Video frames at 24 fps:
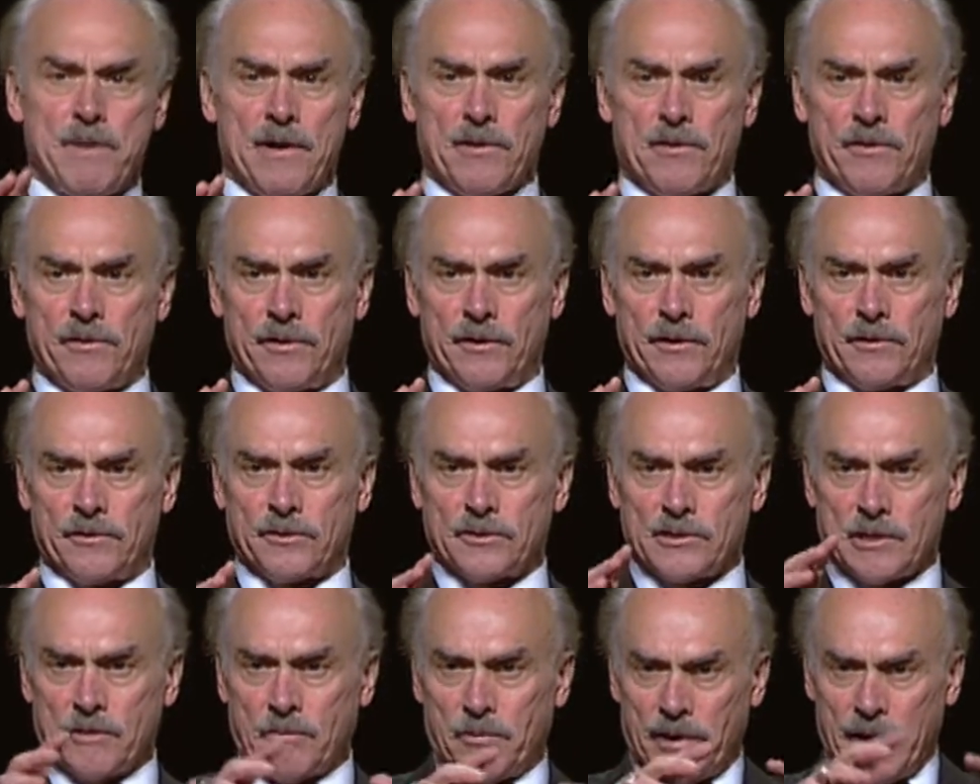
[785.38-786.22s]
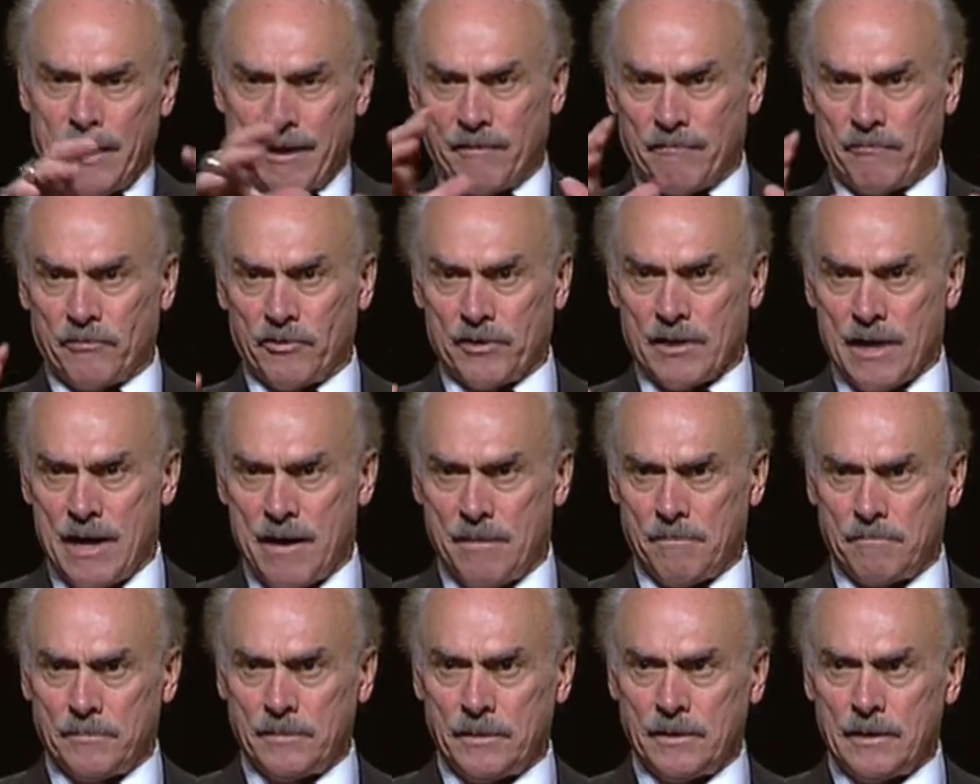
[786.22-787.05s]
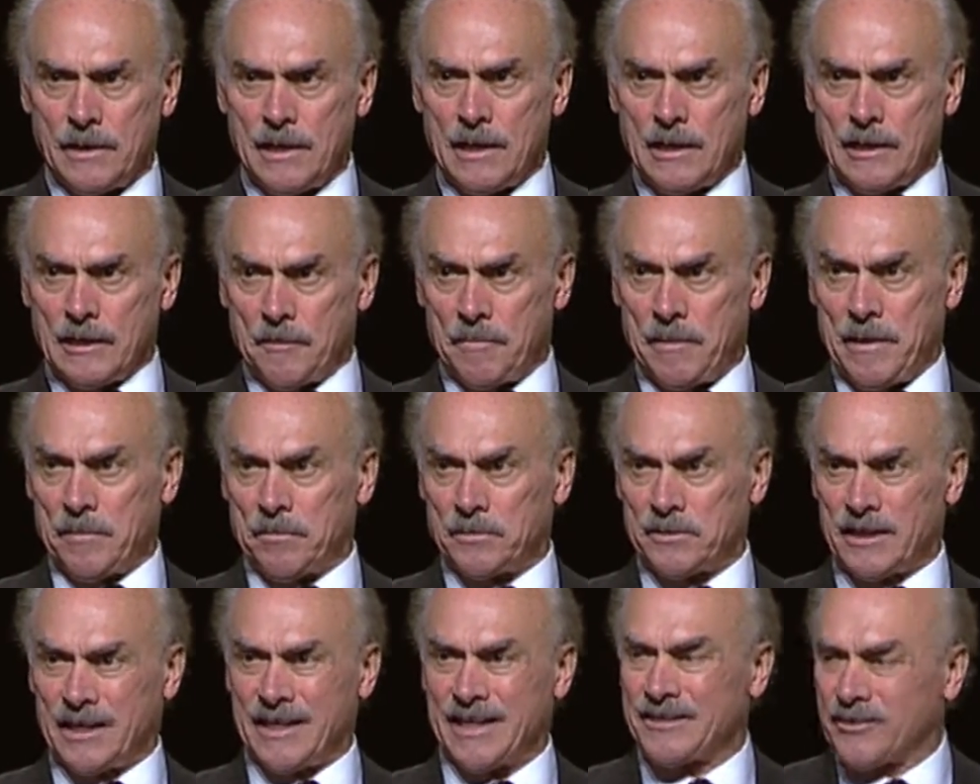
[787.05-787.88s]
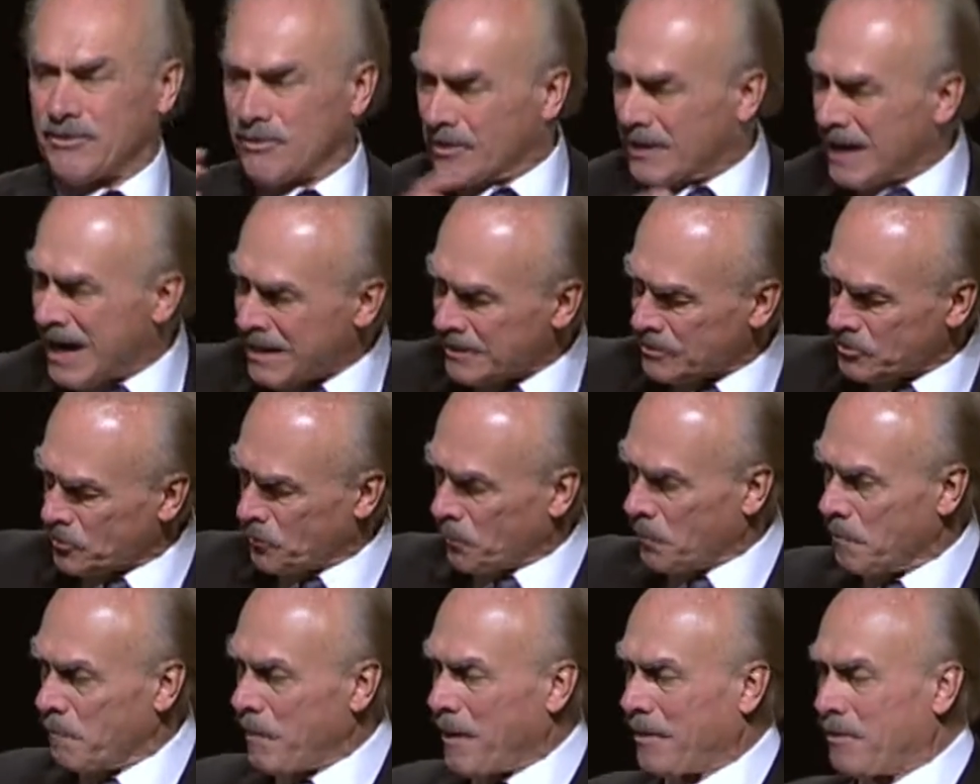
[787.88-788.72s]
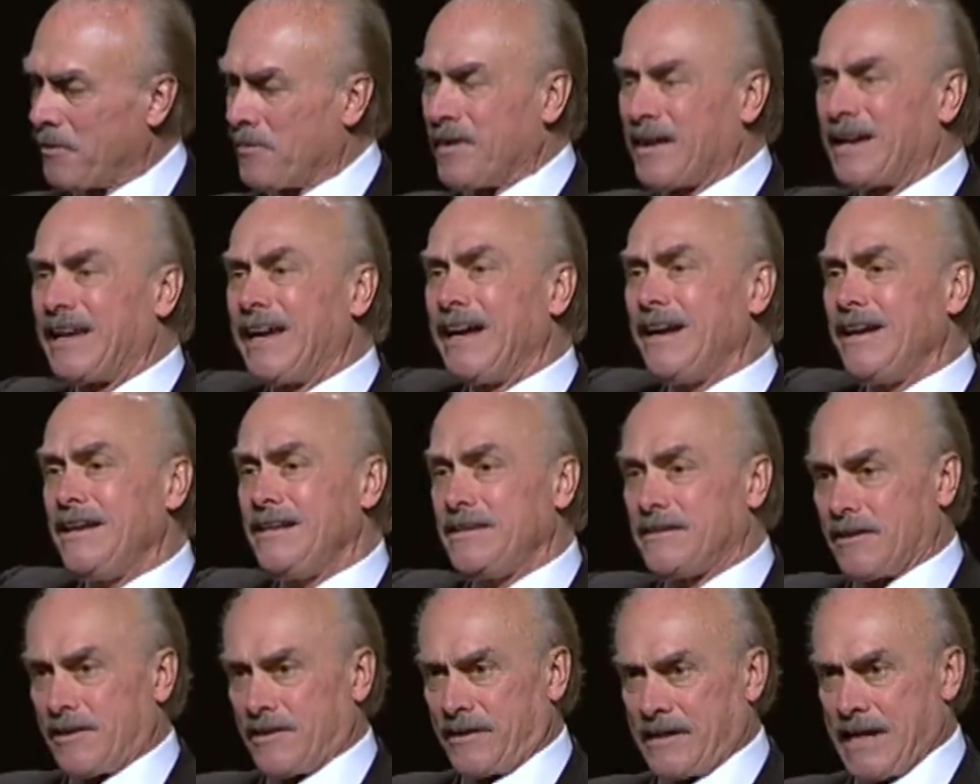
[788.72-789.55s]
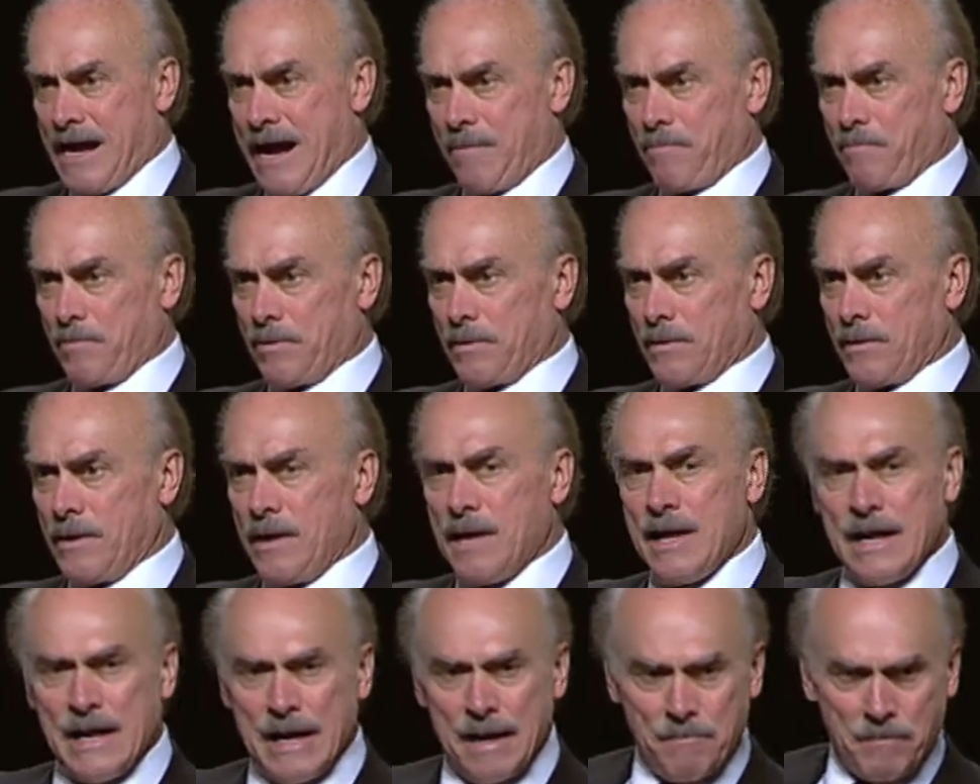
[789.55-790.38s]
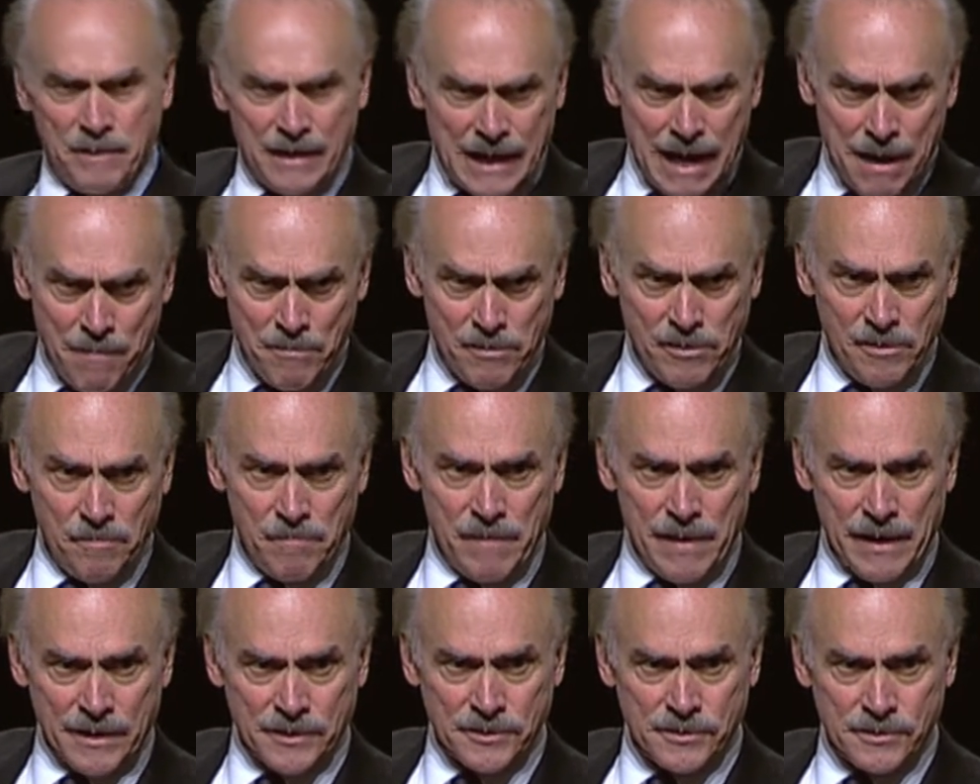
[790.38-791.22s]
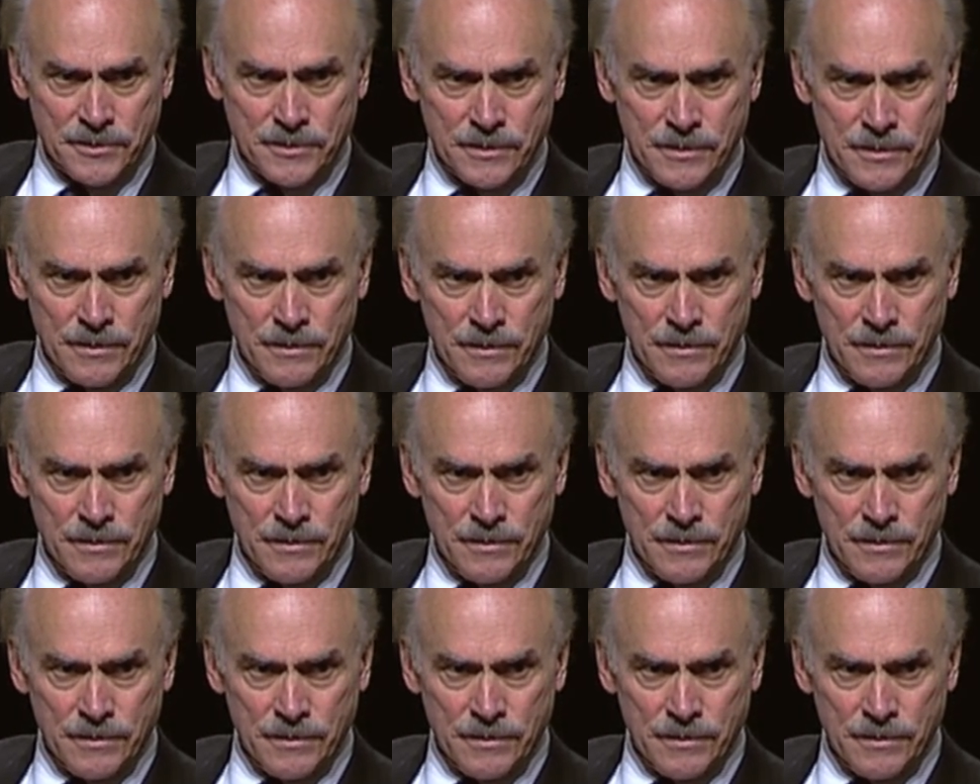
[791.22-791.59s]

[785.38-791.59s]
barriers that we had to overcome to be able to get there. A constant reminder that getting to the top and becoming the best,